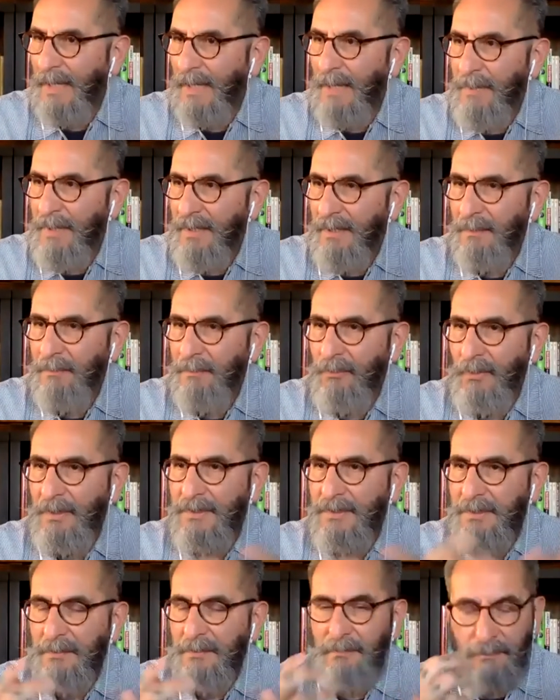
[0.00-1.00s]
i made it a
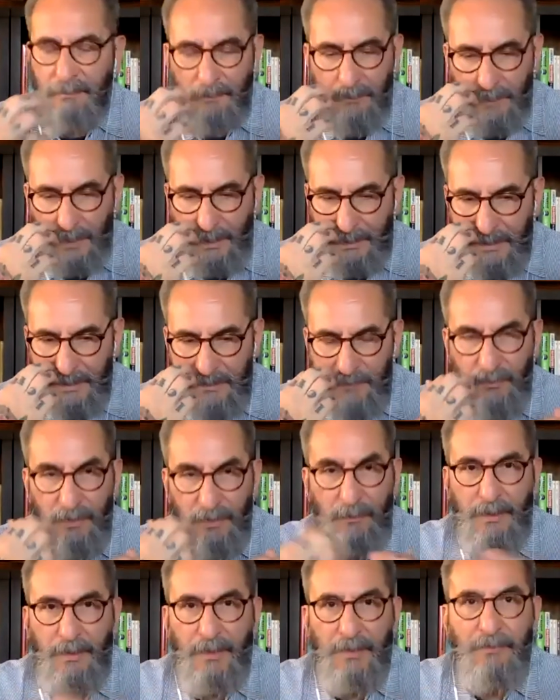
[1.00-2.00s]
point to i guess
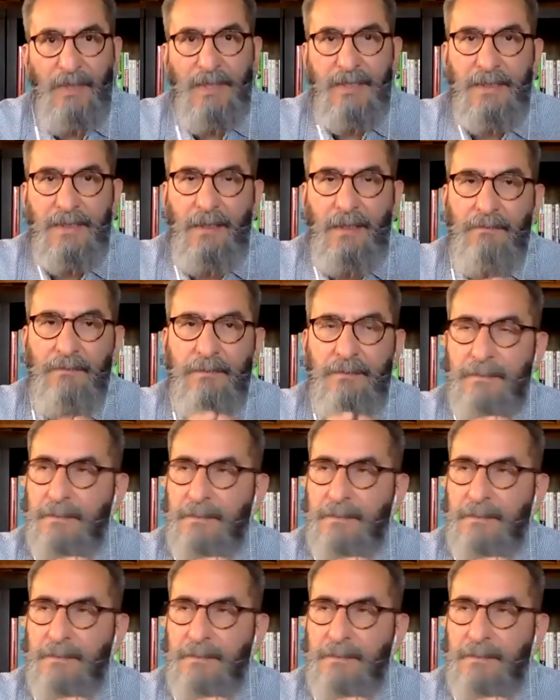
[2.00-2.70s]
rebuild myself